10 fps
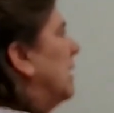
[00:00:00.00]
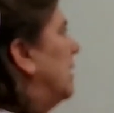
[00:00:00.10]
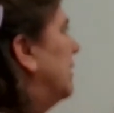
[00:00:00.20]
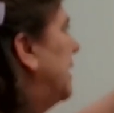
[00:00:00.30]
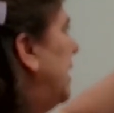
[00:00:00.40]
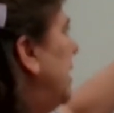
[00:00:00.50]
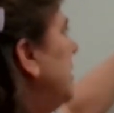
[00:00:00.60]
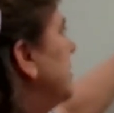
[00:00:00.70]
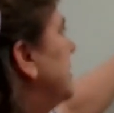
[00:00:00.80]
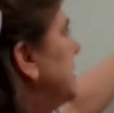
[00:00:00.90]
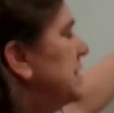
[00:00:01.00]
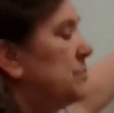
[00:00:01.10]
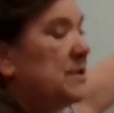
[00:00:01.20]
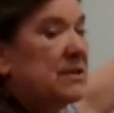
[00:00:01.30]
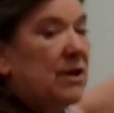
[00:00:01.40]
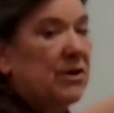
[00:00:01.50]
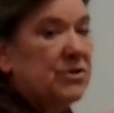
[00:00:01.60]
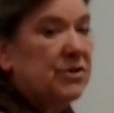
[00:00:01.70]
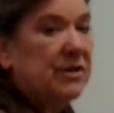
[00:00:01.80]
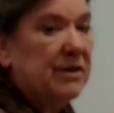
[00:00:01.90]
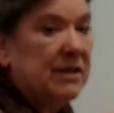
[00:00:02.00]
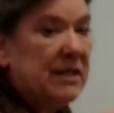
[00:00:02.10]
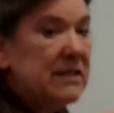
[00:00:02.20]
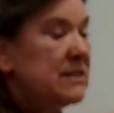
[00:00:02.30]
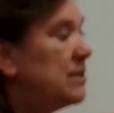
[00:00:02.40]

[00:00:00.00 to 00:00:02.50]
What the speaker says: Okay, this was larger than this,